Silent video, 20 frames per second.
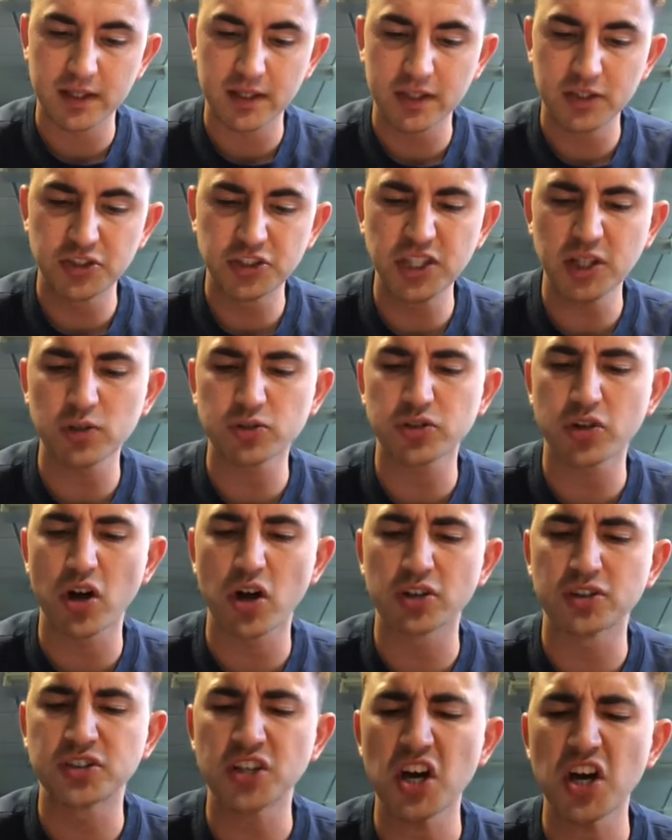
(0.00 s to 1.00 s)
Children are
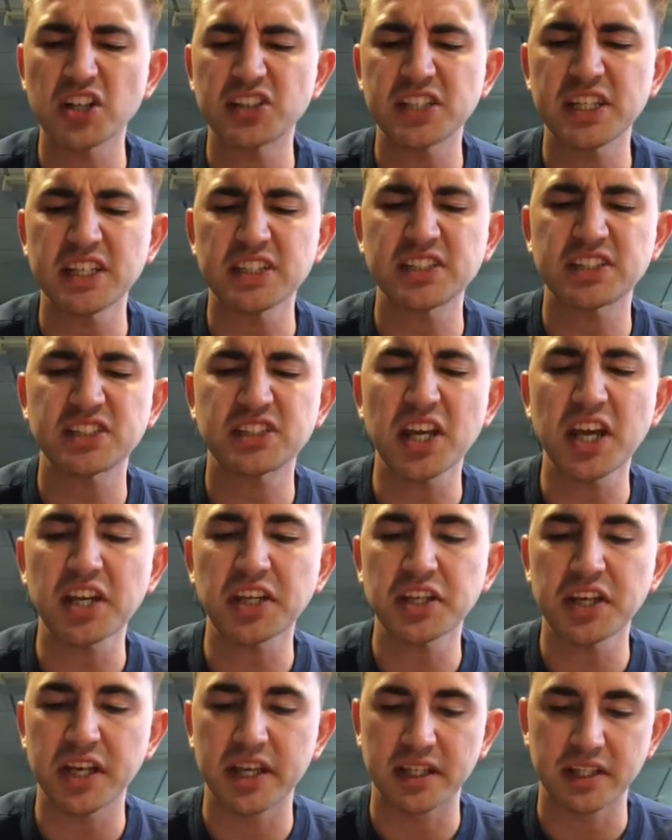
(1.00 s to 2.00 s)
dirty and
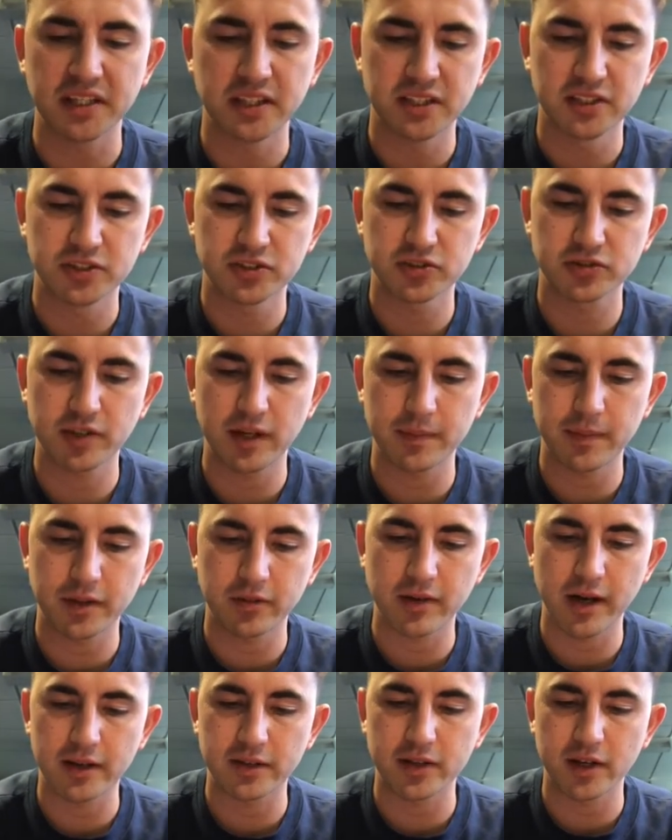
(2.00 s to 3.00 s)
stinky, screamed the
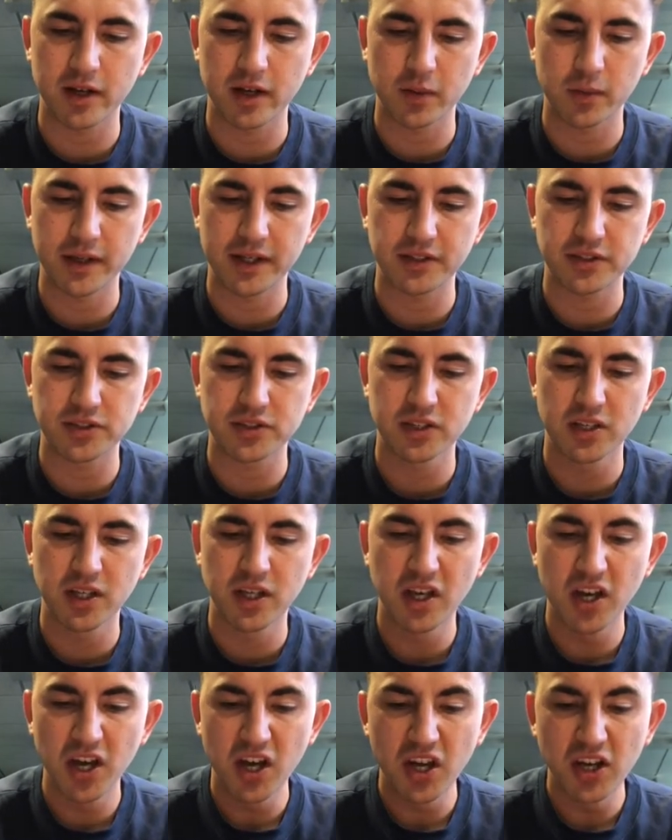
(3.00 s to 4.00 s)
Grand High Witch.
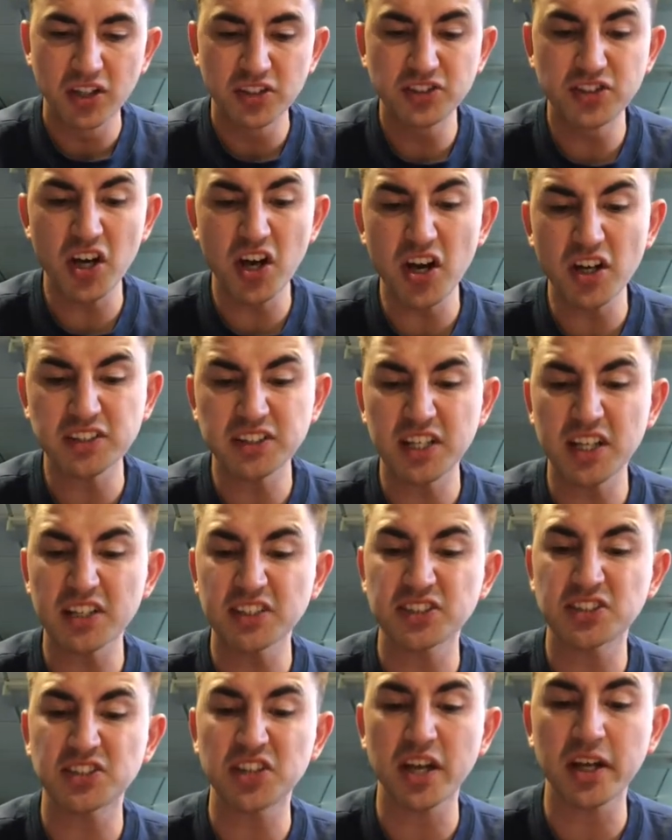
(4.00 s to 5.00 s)
Dirty and
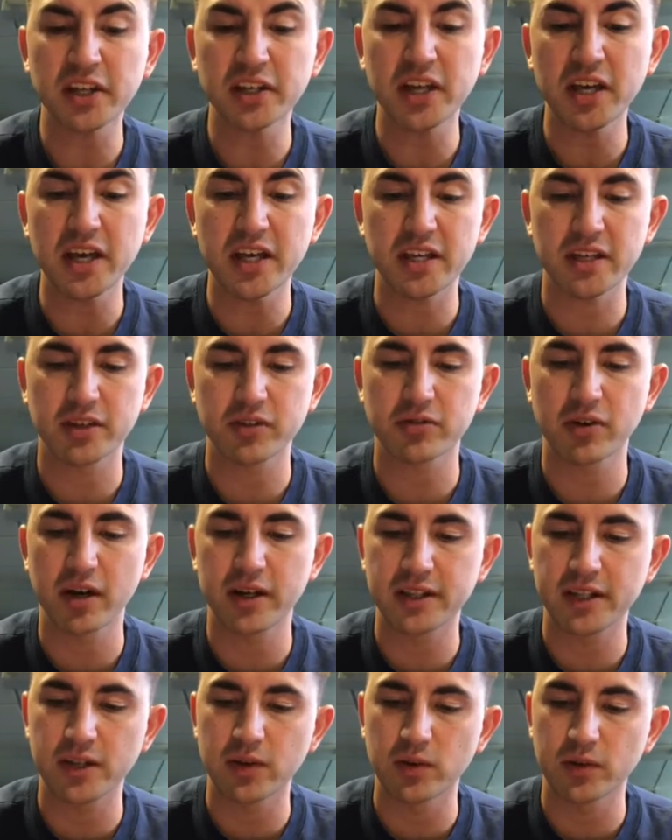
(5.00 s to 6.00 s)
stinky, cried
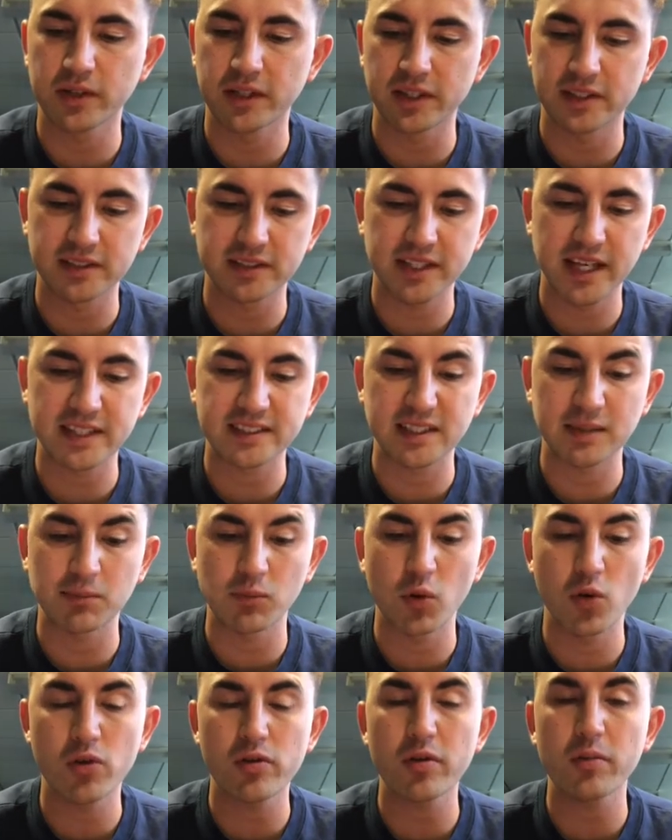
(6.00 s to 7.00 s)
the audience, getting
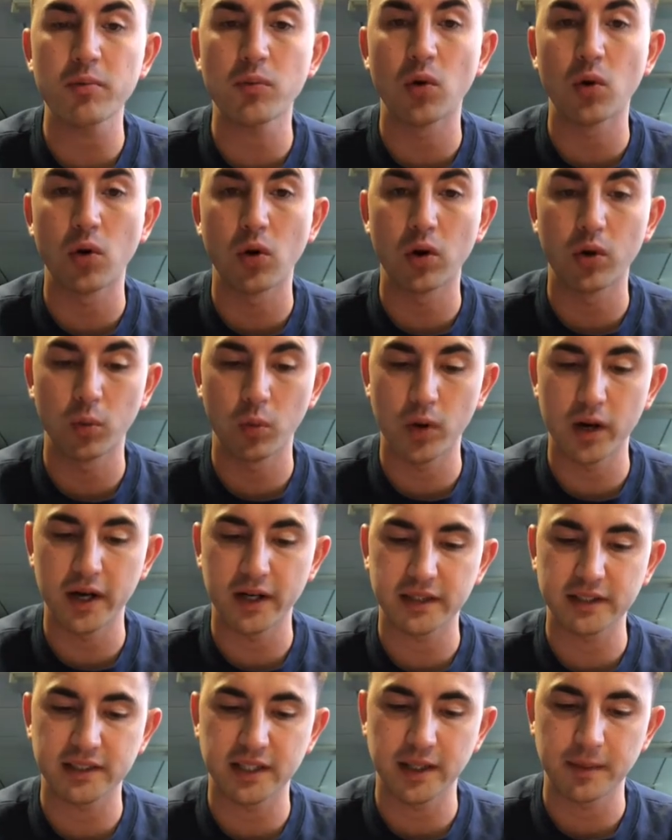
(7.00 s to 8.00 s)
more and more
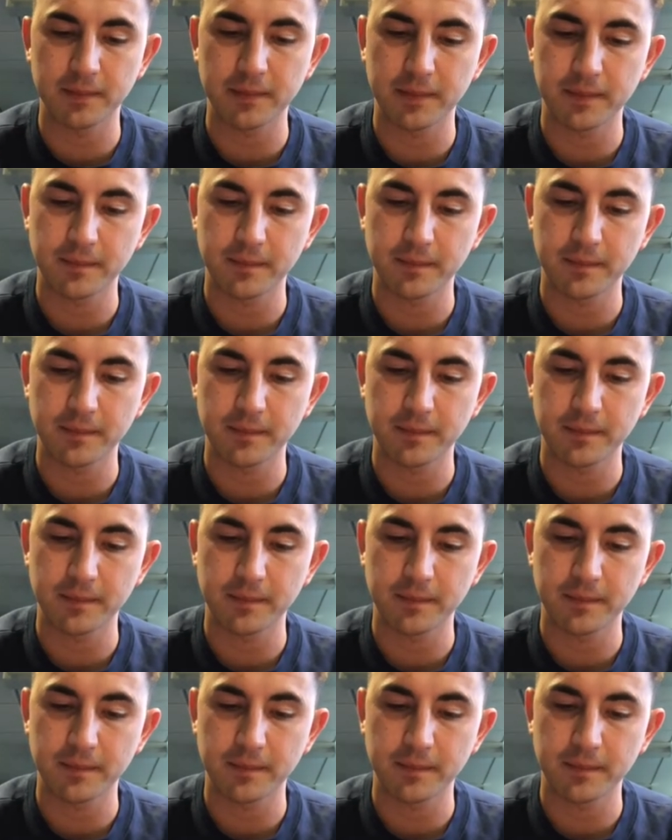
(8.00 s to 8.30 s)
worked up.